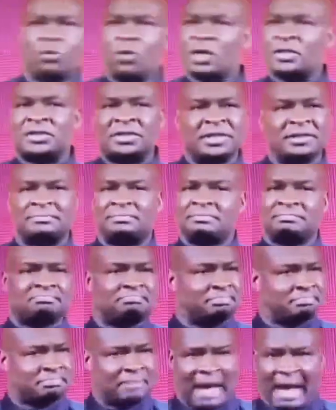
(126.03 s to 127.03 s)
you've not watched
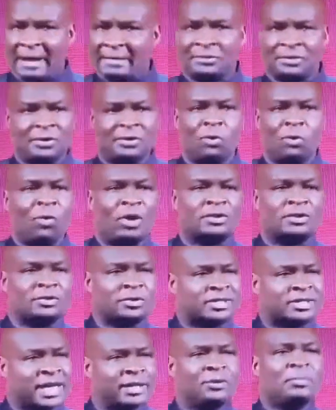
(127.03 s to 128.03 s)
it, I don't know
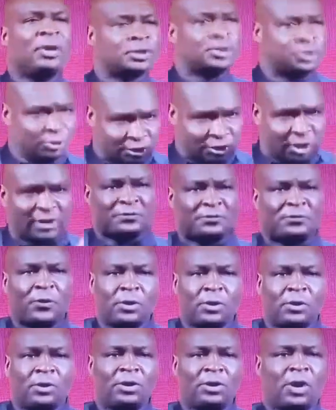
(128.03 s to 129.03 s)
what to tell you, but you
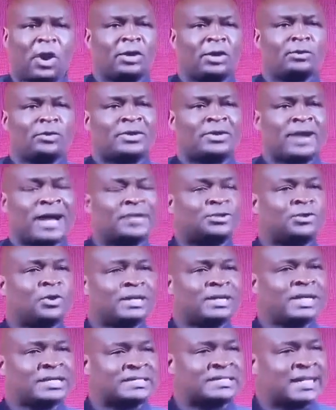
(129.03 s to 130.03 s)
just follow. God will
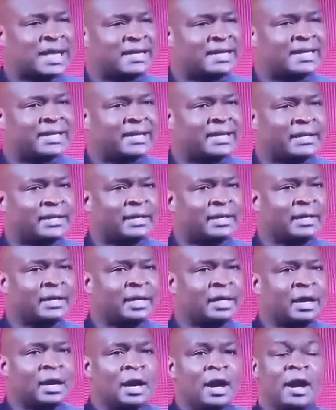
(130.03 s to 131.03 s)
grant you understanding.
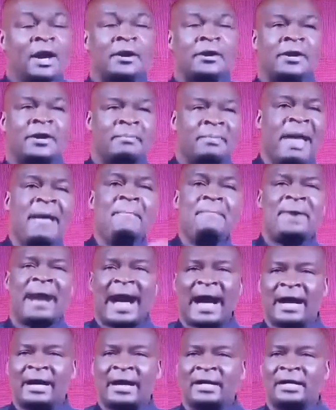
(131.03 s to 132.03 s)

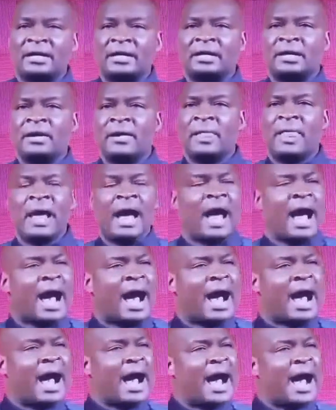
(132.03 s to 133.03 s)
Remember,
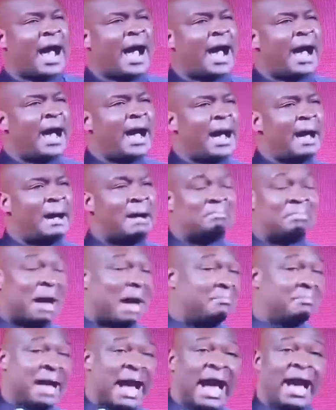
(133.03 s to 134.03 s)

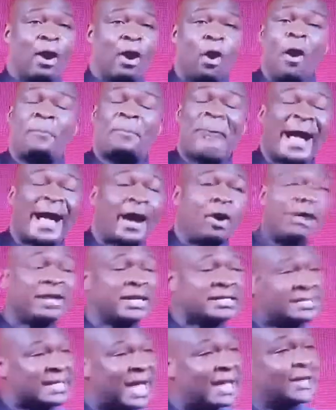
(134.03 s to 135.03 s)
I hope
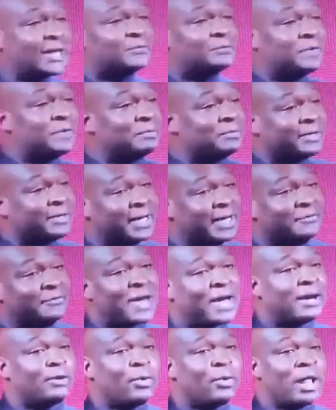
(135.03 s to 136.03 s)
I understand the film
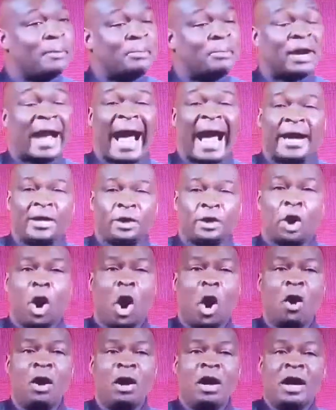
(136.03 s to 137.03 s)
really very well, but
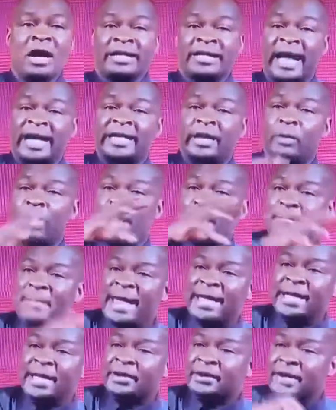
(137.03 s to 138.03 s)
I know that there
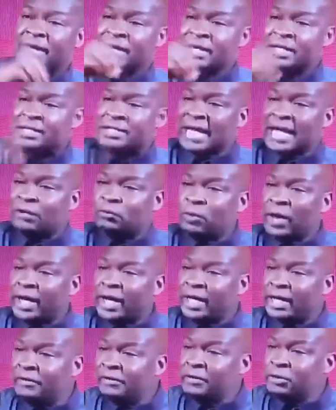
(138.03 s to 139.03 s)
were many rings
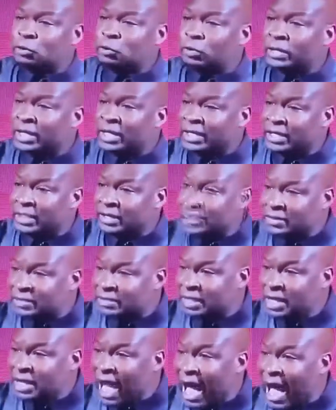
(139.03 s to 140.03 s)
that were given to
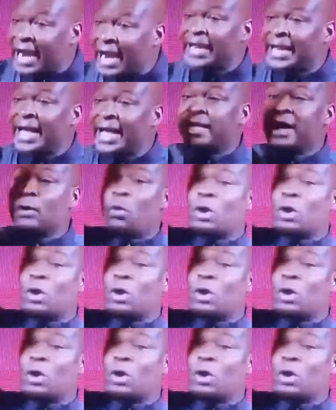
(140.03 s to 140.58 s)
kings, and